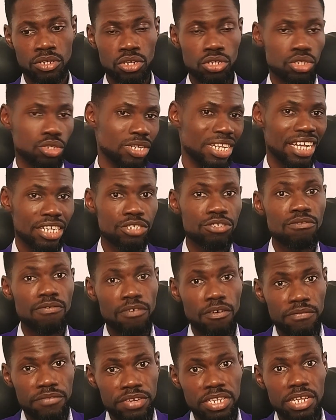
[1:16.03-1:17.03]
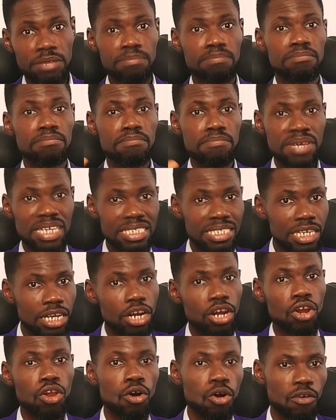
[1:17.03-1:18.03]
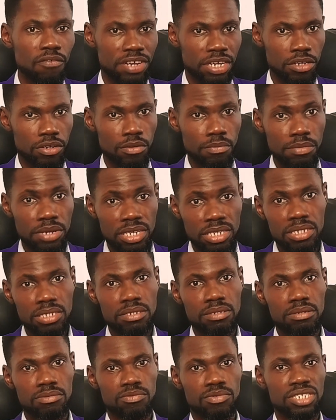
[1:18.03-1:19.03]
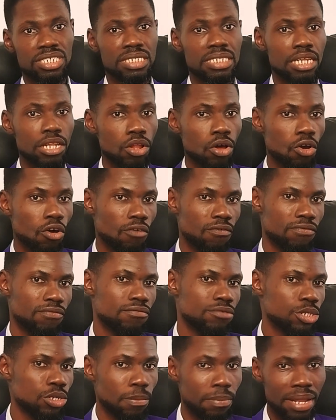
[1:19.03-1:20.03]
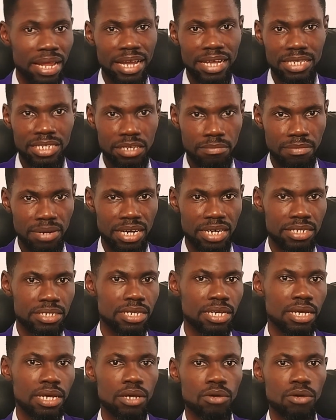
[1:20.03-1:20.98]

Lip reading: So that should fulfill the basic law of economics, which is the law of supply and demand,